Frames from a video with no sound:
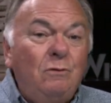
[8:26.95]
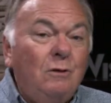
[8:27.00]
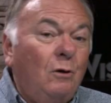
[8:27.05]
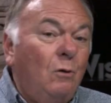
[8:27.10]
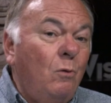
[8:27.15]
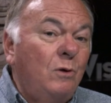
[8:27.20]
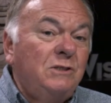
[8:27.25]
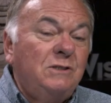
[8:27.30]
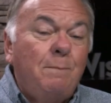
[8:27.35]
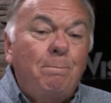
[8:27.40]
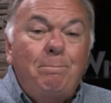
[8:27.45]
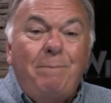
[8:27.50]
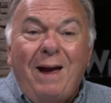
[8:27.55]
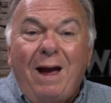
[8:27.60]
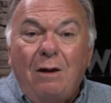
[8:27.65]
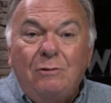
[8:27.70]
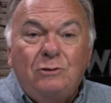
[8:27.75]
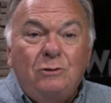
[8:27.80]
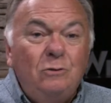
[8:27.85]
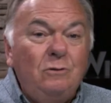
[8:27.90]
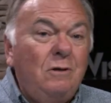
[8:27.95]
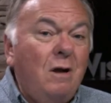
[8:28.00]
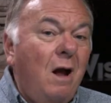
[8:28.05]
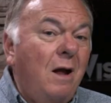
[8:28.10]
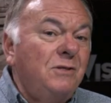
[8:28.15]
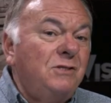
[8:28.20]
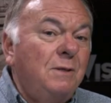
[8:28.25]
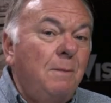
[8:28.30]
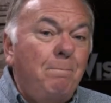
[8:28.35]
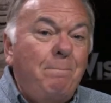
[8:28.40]

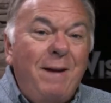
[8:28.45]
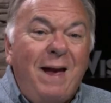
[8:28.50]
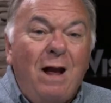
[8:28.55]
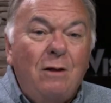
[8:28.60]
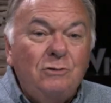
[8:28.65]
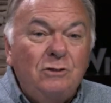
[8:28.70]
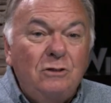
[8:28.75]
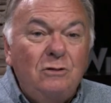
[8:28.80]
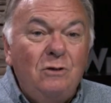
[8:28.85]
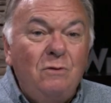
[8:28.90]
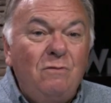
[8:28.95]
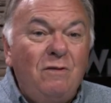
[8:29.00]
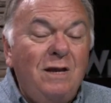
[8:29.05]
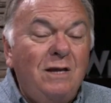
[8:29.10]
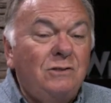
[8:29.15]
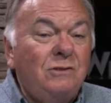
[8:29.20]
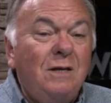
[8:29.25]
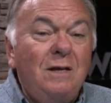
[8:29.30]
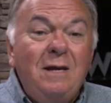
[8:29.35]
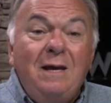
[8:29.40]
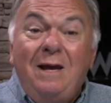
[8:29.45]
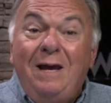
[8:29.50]
God's about to do this.